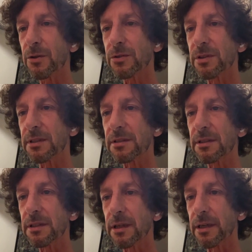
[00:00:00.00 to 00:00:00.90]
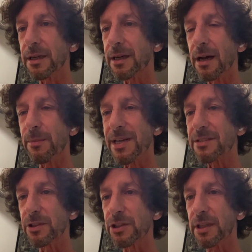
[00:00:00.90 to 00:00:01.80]
knows that
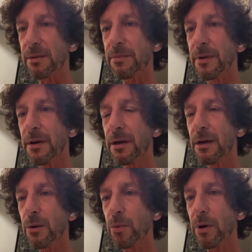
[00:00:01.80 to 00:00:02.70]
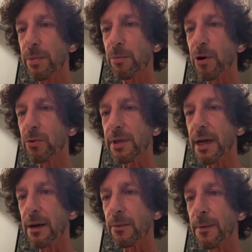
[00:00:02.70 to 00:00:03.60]
Hamas regime will be brought
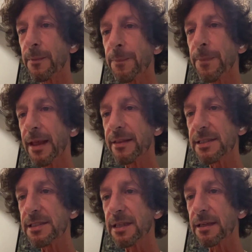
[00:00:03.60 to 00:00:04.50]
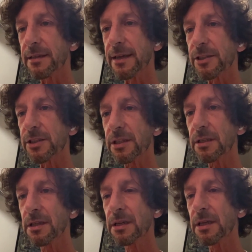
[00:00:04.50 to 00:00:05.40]
down. This is the
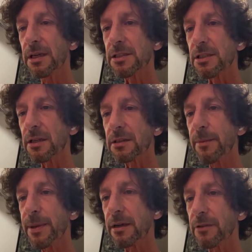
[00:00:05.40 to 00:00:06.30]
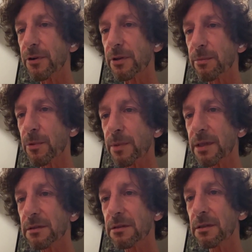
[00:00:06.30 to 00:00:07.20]
intention. It's not happening for the
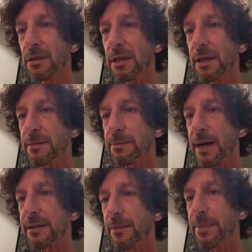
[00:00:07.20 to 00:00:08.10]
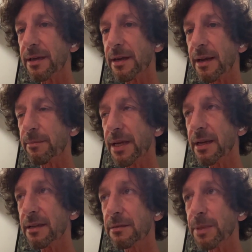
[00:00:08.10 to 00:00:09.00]
moment. It might happen in any
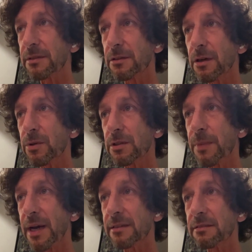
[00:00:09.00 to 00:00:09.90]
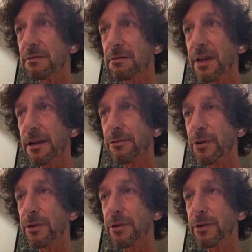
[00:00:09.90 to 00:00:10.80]
minute, but it might take a
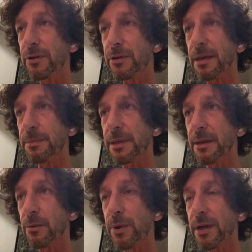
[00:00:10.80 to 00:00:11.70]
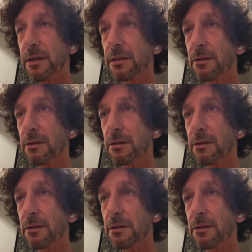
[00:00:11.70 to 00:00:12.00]
few days, maybe a week,